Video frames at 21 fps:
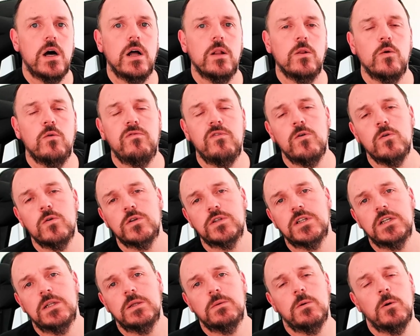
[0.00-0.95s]
Hello
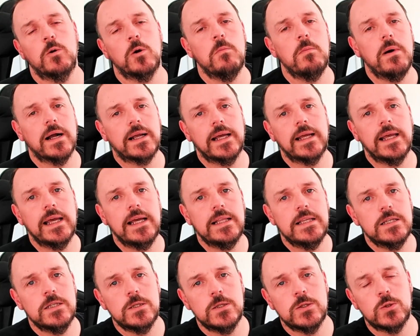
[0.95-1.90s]
folks and welcome back
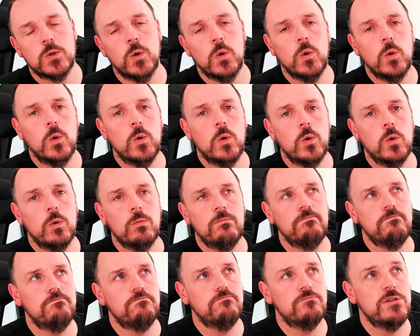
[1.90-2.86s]
again. So
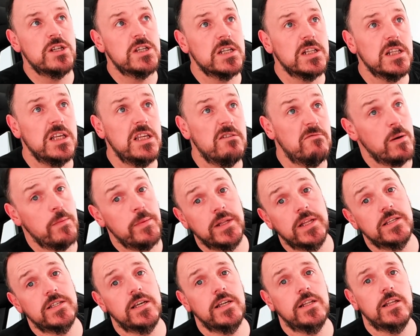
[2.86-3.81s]
recently you've maybe
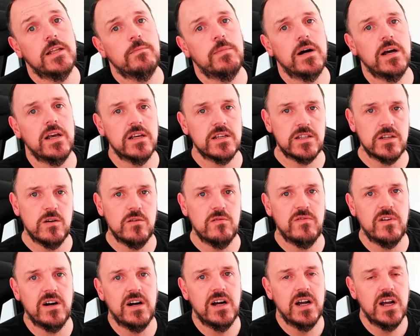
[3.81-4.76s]
decided to buy
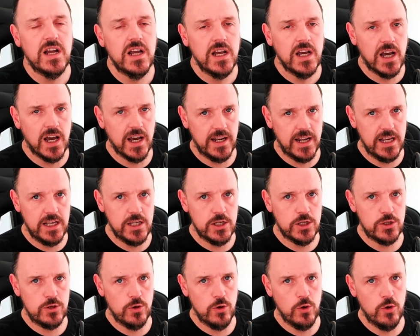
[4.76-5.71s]
yourself a, a
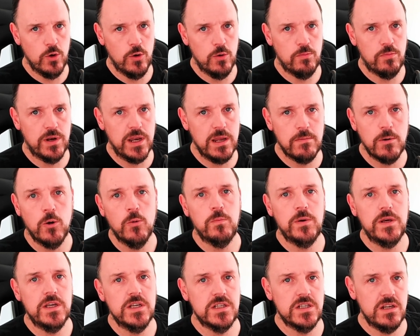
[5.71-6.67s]
nice new pre-built
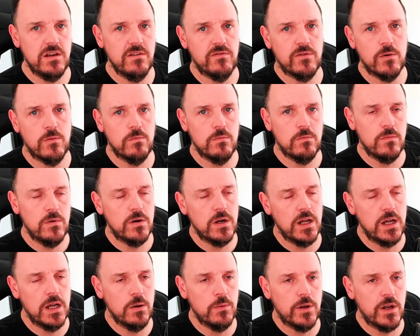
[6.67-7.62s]
PC from
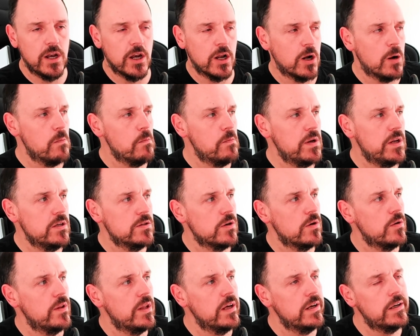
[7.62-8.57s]
uh, one of the companies
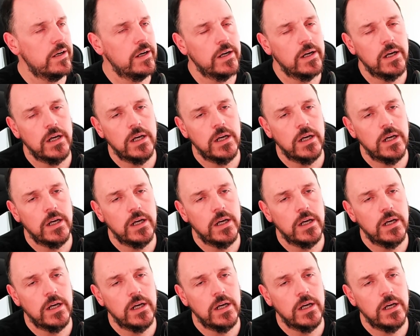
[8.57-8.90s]
out there